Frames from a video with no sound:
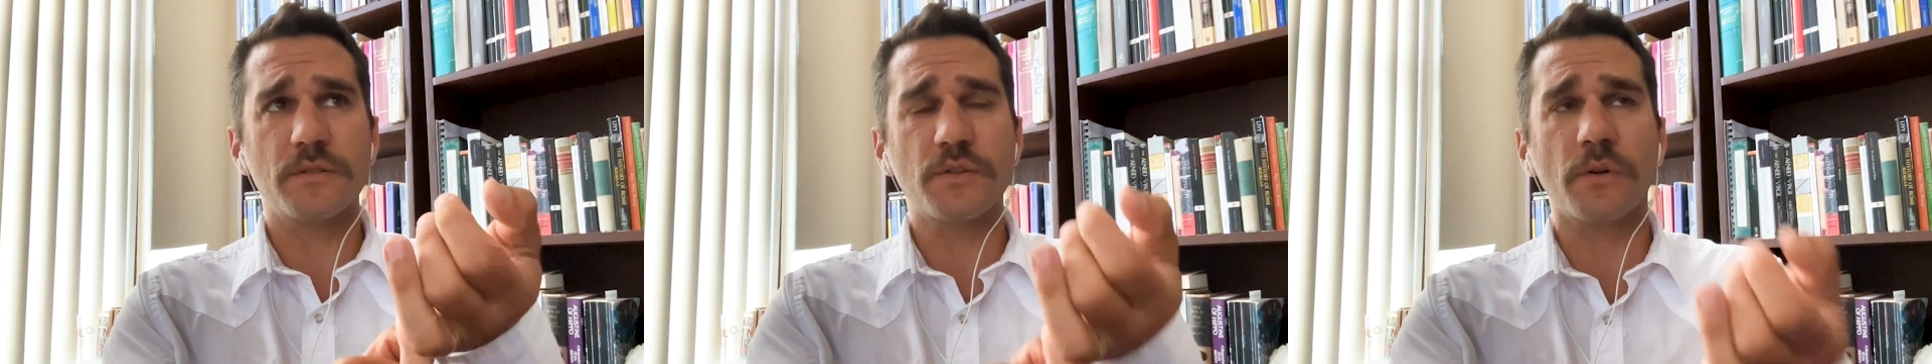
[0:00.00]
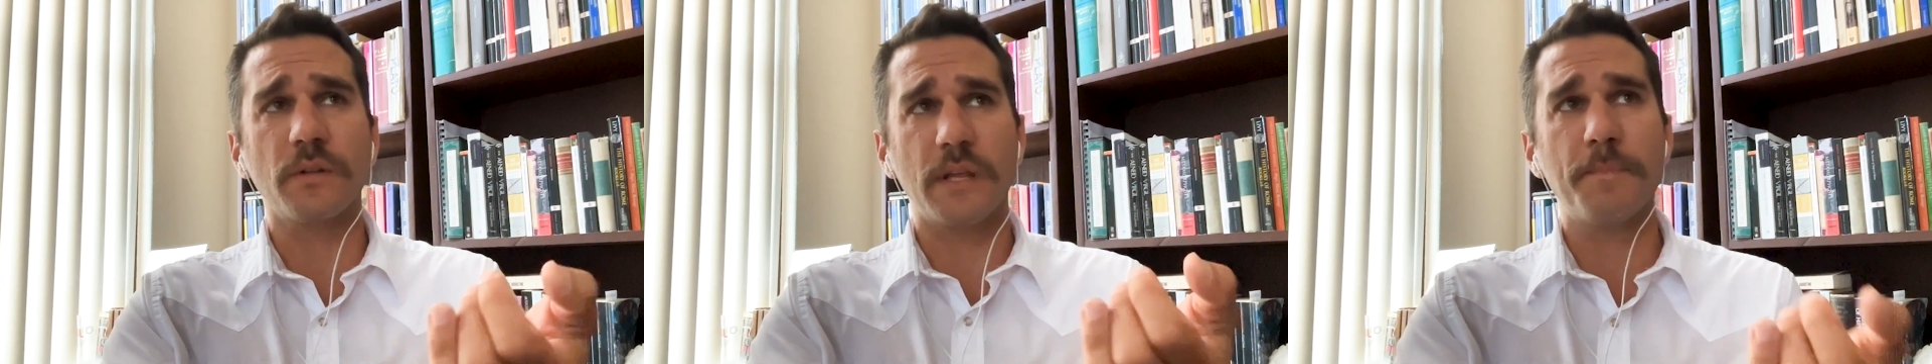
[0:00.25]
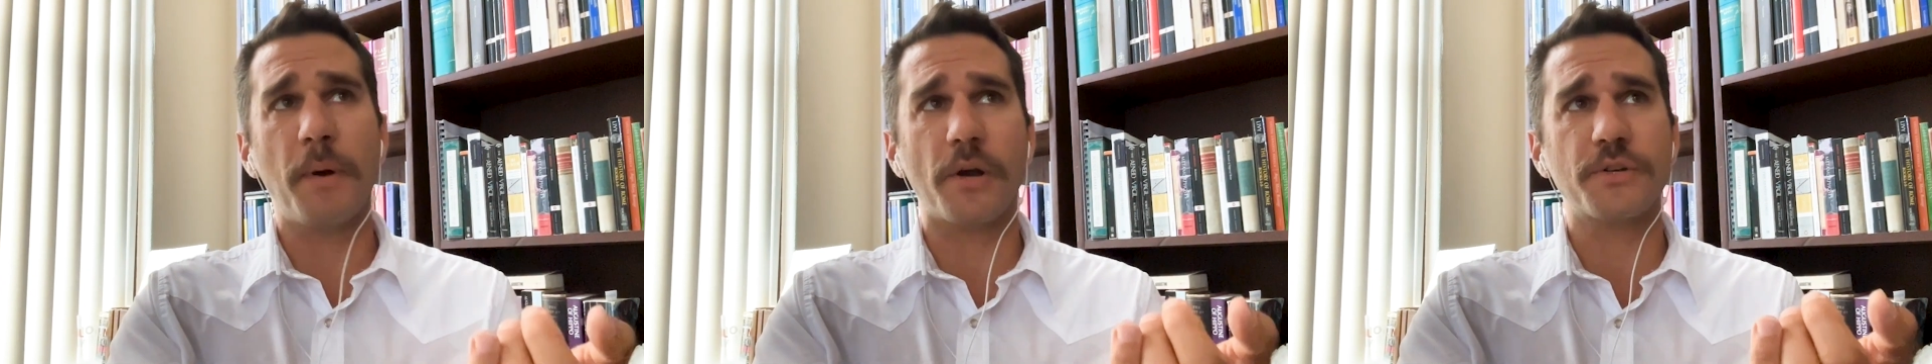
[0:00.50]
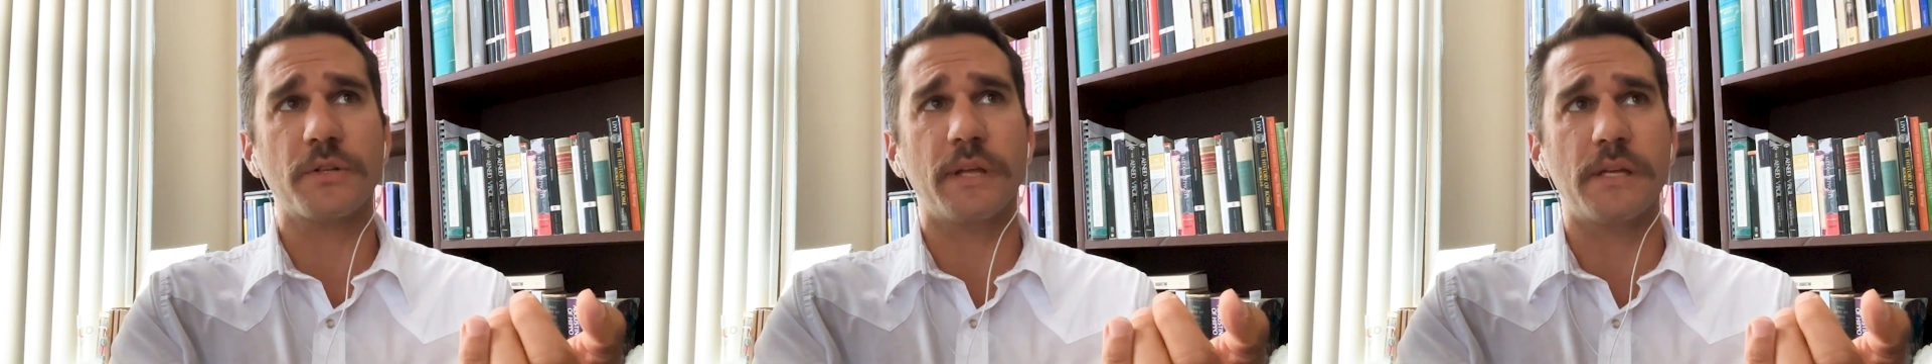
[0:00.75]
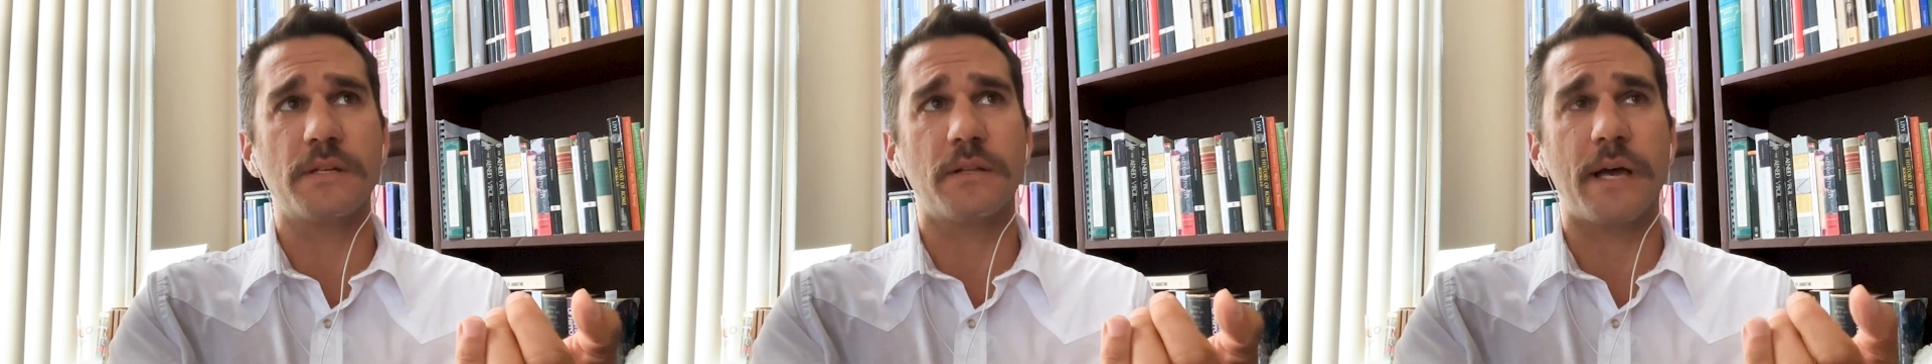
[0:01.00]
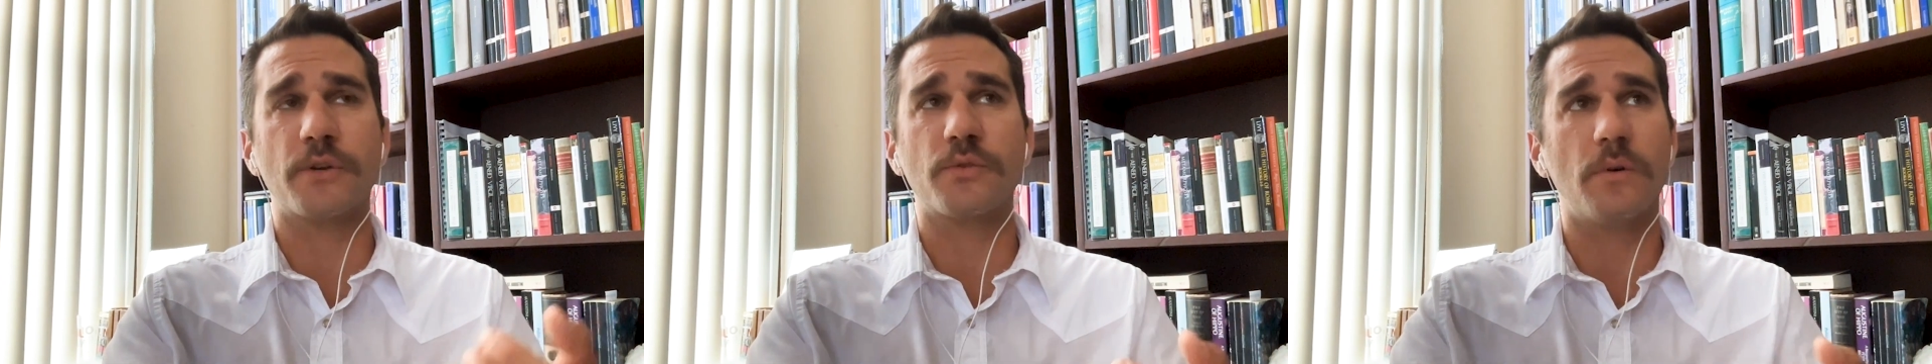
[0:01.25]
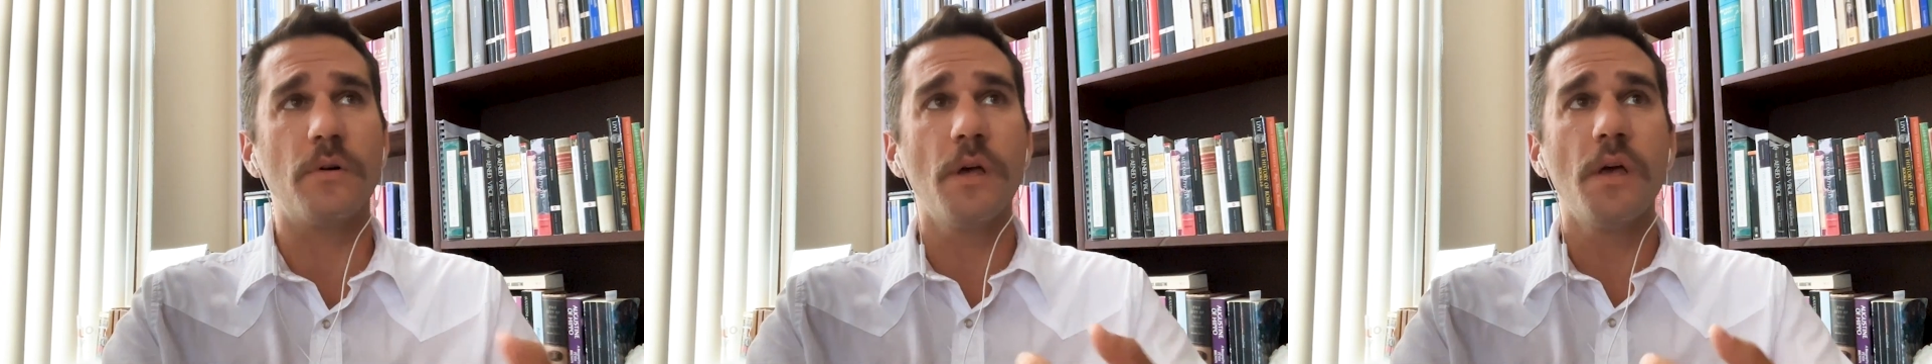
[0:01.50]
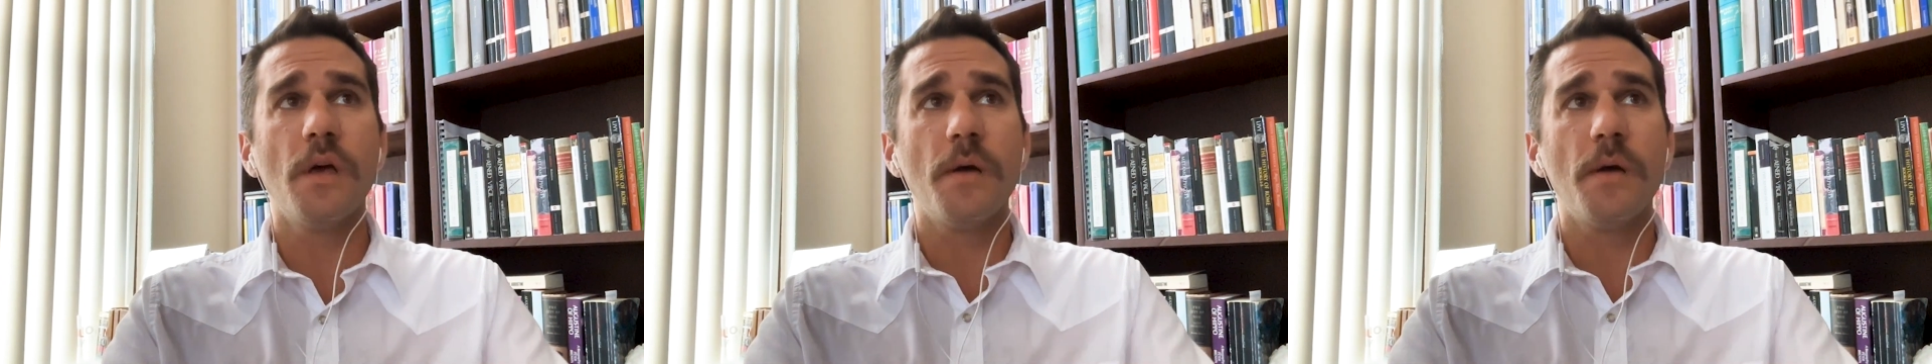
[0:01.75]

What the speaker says: certainly partially intellectual,